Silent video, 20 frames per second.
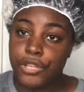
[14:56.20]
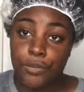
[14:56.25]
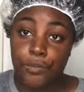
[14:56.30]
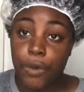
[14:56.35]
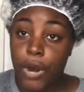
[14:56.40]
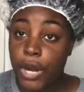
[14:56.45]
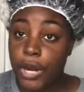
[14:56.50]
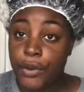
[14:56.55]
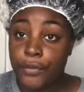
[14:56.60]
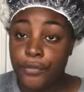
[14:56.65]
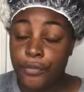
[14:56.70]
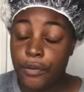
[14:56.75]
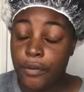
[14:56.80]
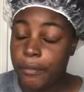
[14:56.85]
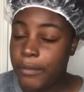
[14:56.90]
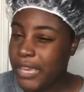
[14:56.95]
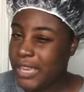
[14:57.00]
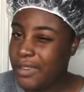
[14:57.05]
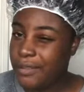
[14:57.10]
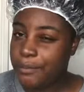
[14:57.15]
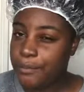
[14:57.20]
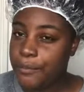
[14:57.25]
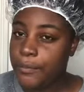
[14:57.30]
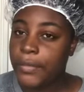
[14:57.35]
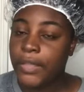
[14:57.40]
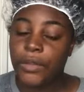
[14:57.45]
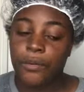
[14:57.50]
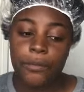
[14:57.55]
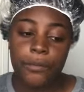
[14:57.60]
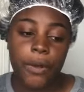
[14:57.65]
work for me.
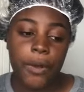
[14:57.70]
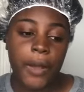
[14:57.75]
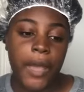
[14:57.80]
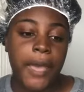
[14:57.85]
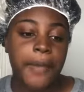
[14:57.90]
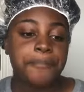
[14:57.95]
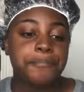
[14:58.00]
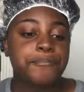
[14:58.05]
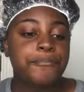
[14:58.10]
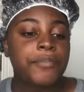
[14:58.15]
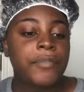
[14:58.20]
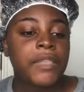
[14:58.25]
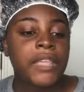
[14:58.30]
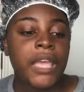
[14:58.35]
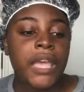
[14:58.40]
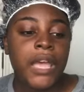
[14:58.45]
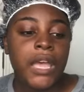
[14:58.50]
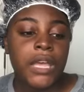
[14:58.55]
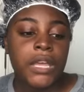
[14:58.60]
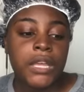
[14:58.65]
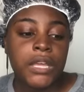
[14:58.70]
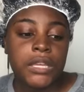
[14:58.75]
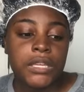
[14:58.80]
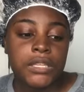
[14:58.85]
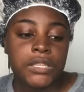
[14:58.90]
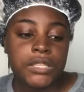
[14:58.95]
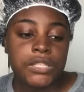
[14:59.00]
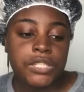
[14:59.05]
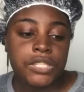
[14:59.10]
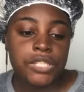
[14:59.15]
Okay?
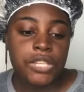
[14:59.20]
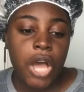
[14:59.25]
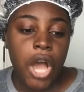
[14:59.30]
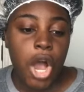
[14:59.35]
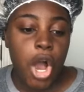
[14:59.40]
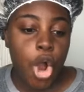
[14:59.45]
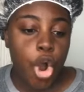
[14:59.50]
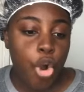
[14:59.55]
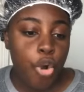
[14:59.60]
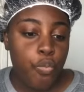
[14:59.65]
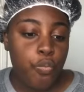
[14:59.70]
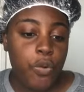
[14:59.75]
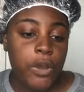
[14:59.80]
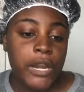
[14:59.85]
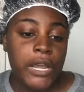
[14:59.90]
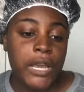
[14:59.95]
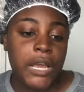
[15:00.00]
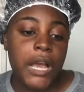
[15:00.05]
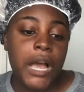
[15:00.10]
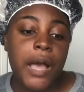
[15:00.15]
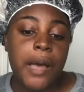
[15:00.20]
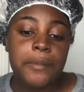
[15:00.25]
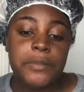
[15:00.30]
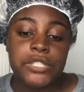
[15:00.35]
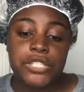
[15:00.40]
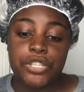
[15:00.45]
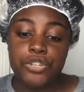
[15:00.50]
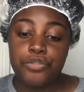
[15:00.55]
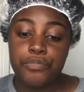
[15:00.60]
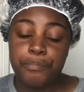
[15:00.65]
So when it
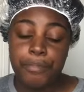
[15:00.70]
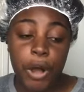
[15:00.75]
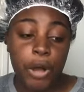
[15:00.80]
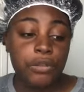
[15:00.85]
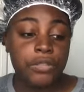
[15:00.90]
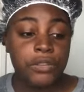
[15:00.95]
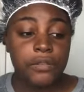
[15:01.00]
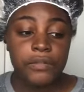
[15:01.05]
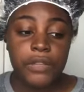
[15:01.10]
comes to both of